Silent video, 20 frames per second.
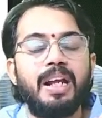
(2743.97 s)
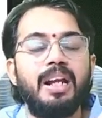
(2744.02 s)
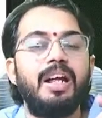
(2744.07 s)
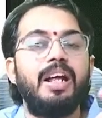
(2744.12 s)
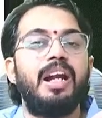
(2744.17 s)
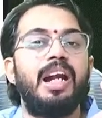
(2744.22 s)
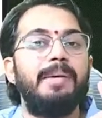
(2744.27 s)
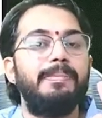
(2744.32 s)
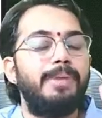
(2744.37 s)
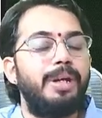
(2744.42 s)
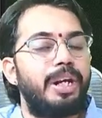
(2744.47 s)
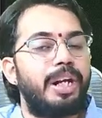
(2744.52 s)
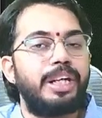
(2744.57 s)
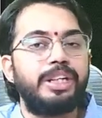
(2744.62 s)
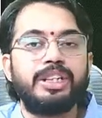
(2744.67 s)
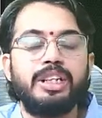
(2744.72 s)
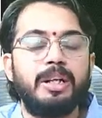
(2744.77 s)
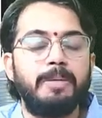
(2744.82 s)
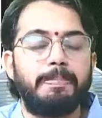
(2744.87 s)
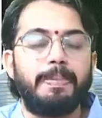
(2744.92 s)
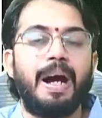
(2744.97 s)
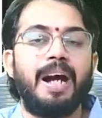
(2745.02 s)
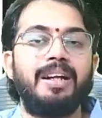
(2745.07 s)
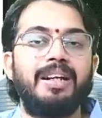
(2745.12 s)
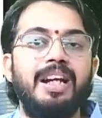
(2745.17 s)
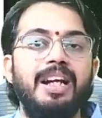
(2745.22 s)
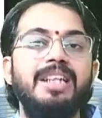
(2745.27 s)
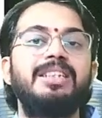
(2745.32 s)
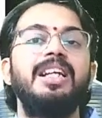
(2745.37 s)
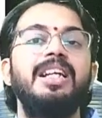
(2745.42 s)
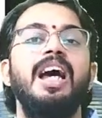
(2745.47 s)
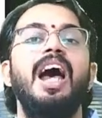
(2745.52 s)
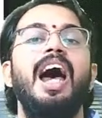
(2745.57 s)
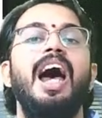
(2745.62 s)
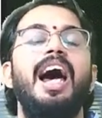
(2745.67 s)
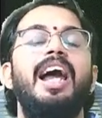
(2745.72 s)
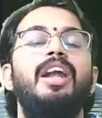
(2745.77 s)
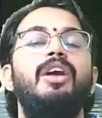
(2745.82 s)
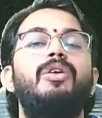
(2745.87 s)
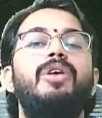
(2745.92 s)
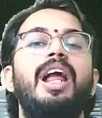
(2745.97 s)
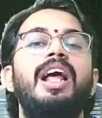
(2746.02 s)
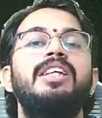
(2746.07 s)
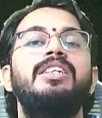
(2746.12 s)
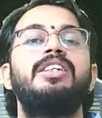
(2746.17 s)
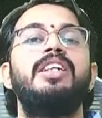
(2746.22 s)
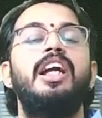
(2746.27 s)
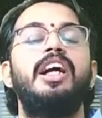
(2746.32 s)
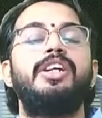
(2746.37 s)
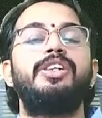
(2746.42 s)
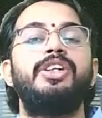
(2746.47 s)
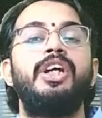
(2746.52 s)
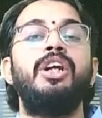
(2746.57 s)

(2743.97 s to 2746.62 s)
remuneration to partners allowed as deduction